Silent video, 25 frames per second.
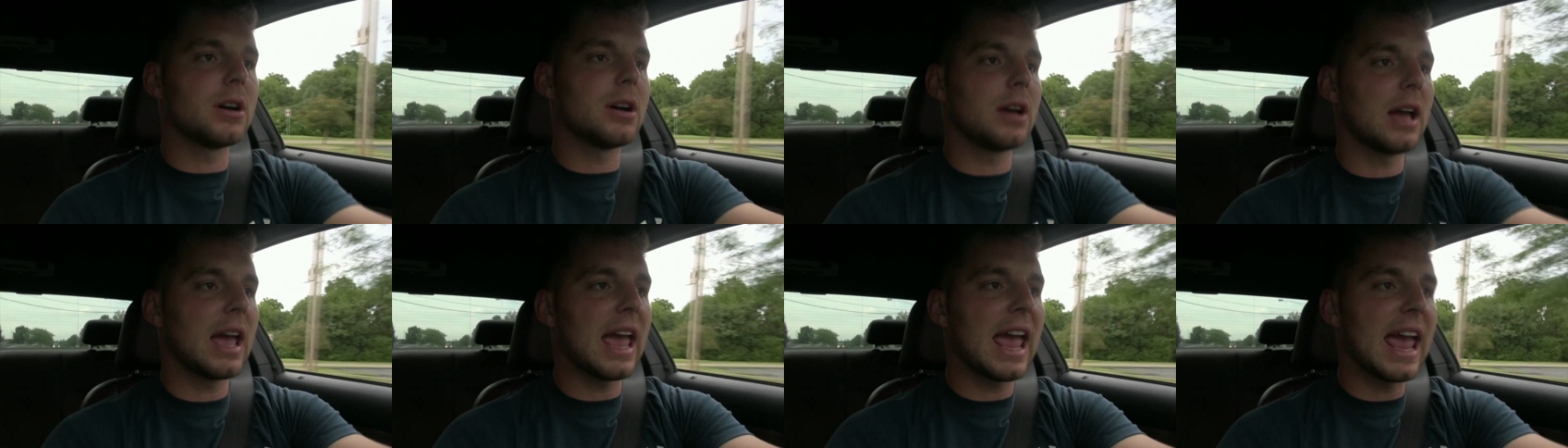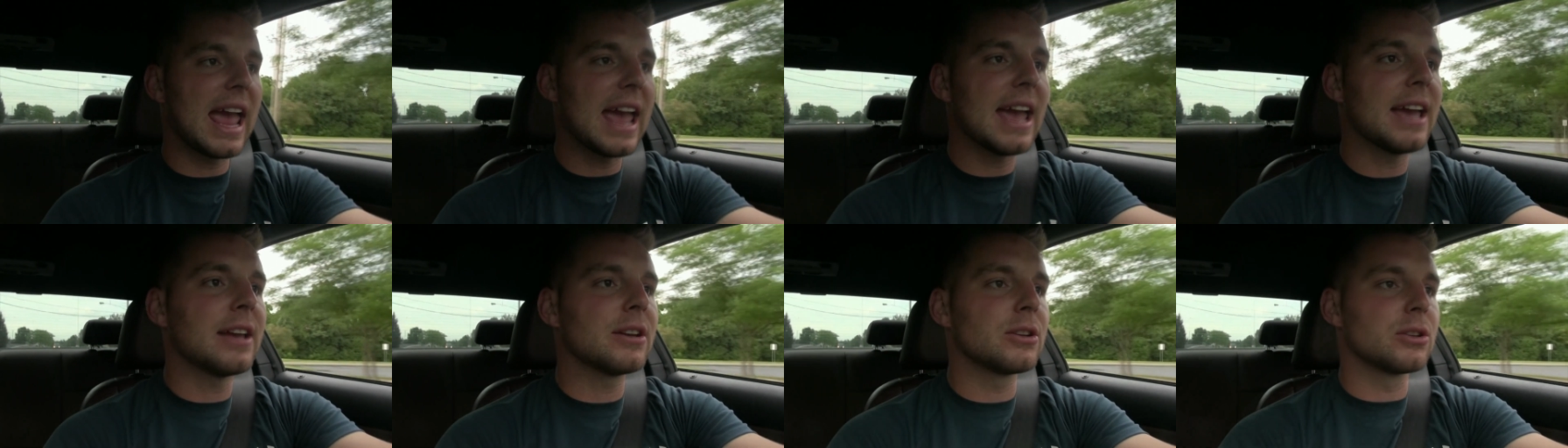
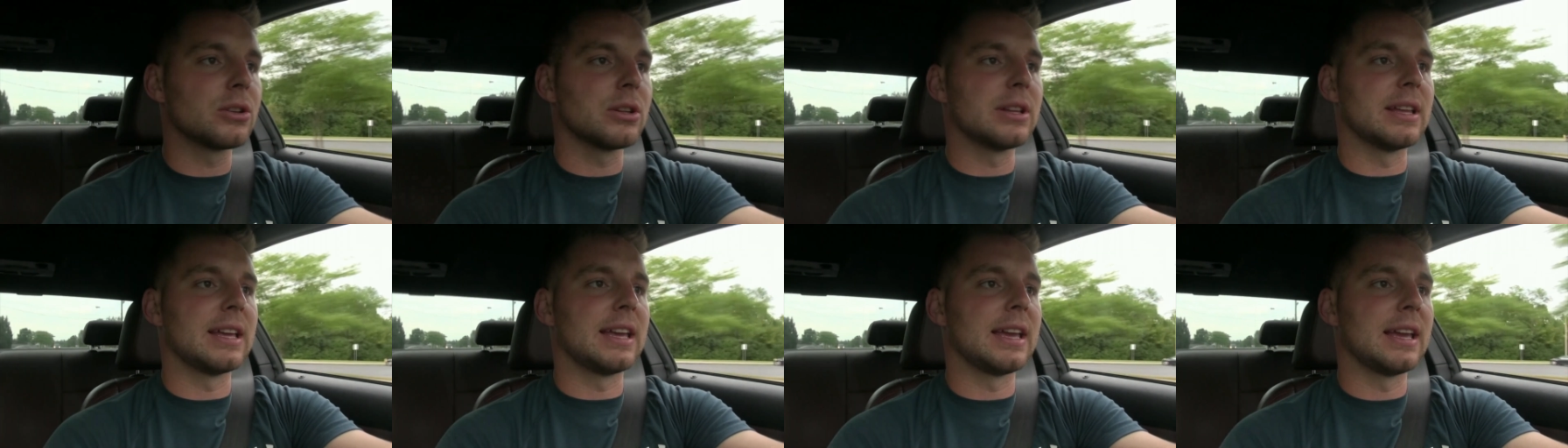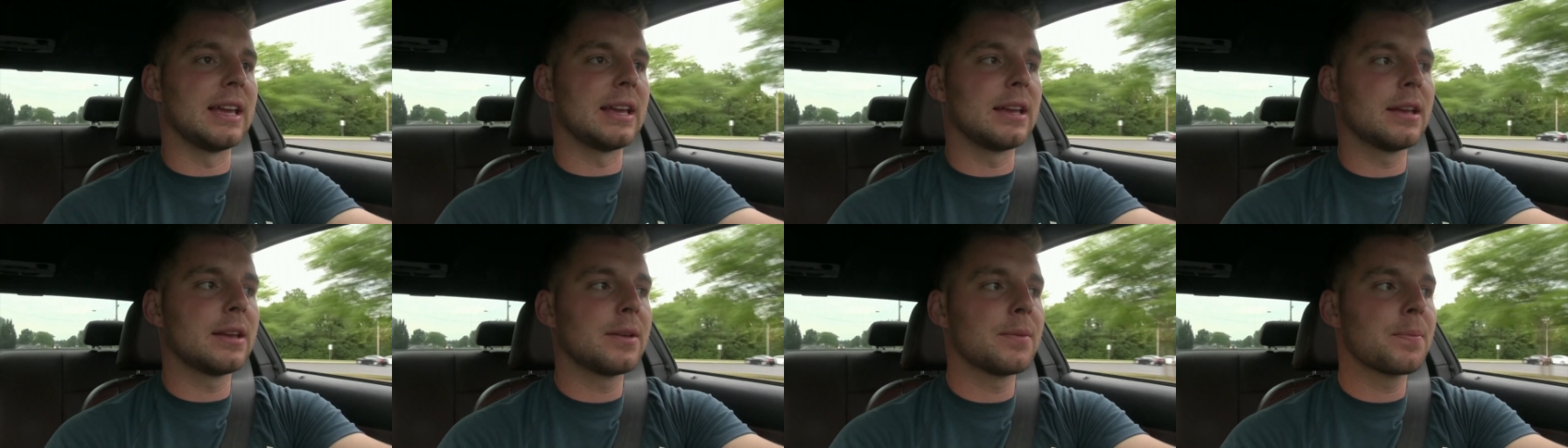
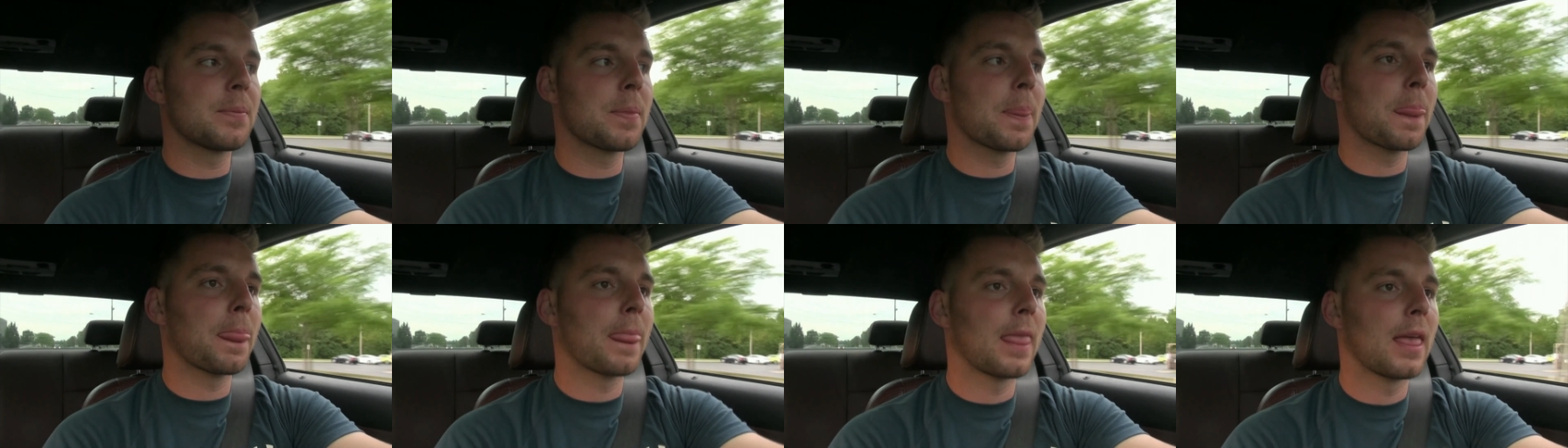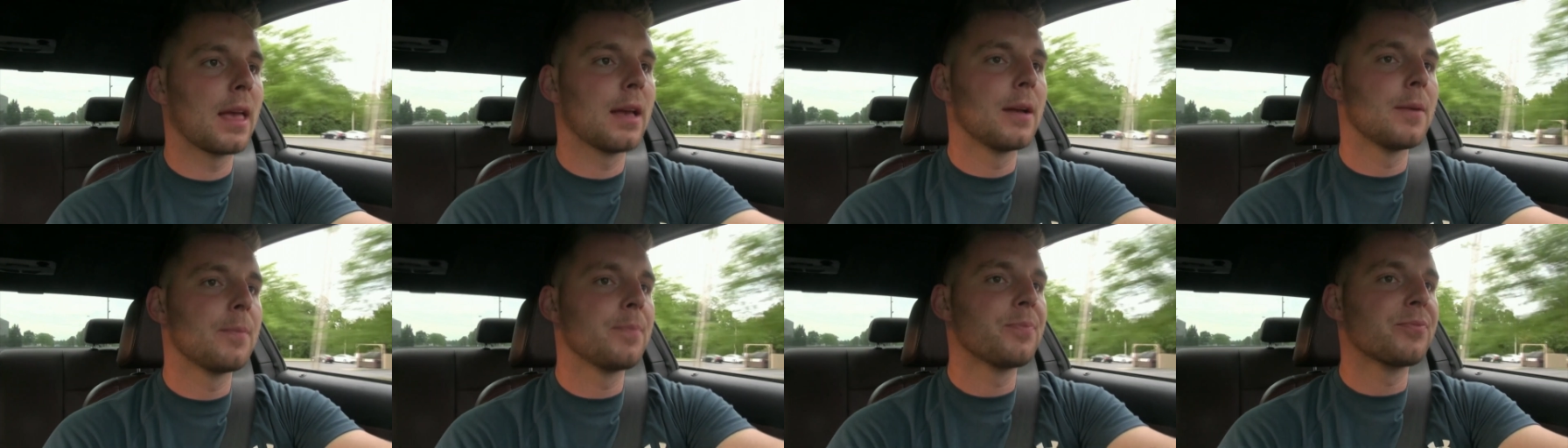handling,
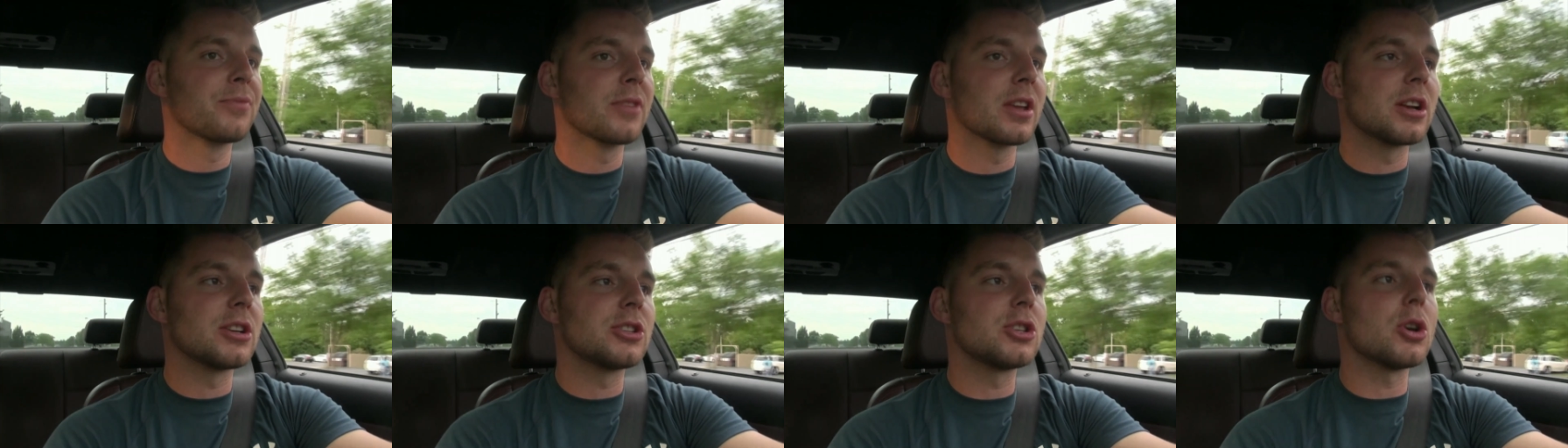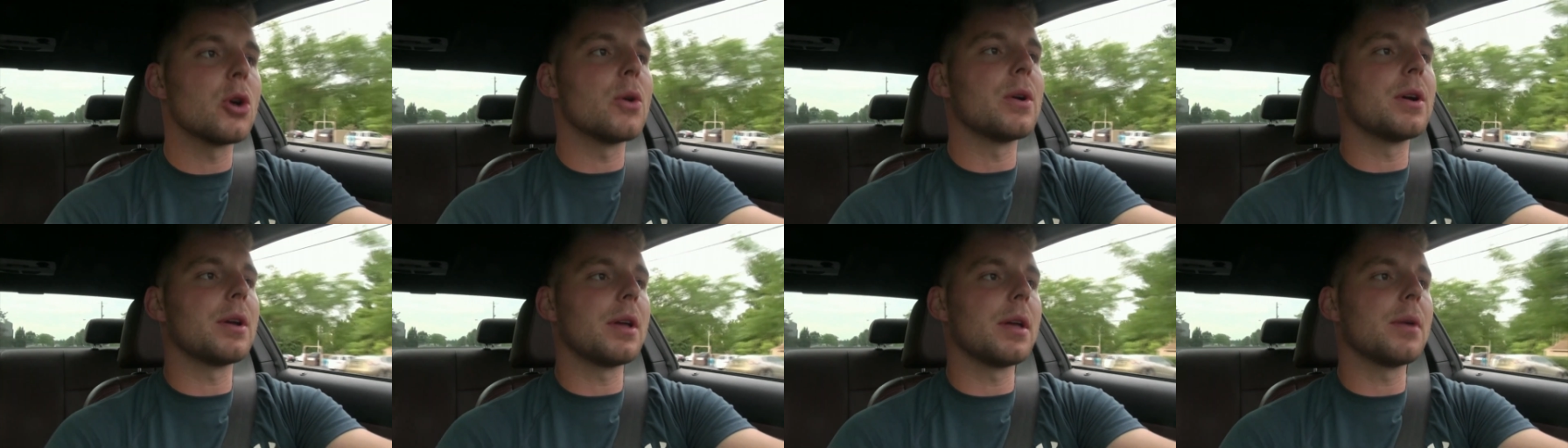
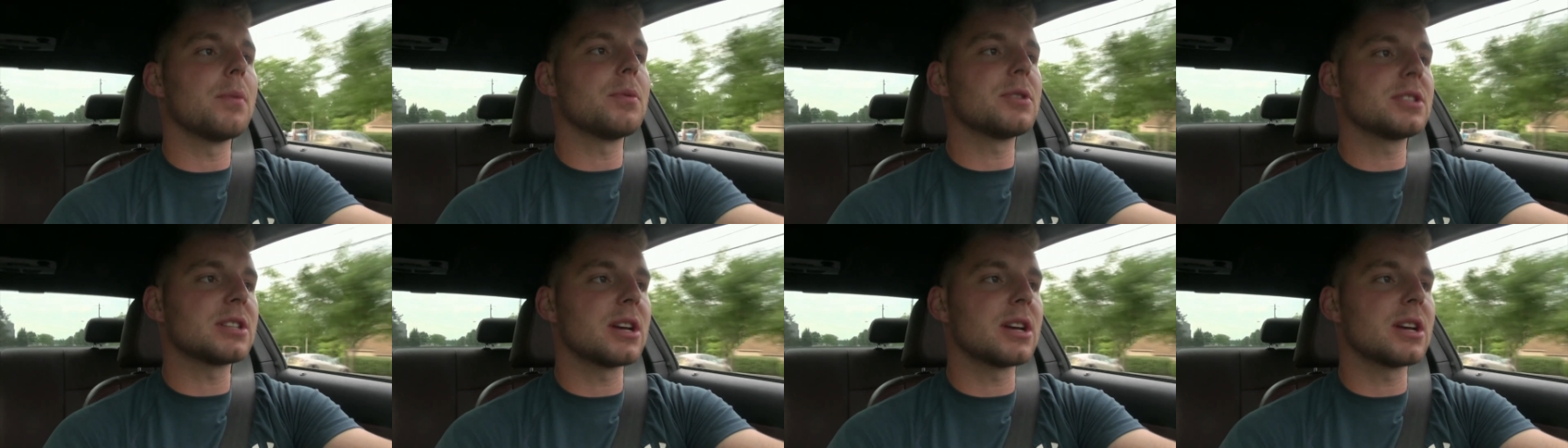so it was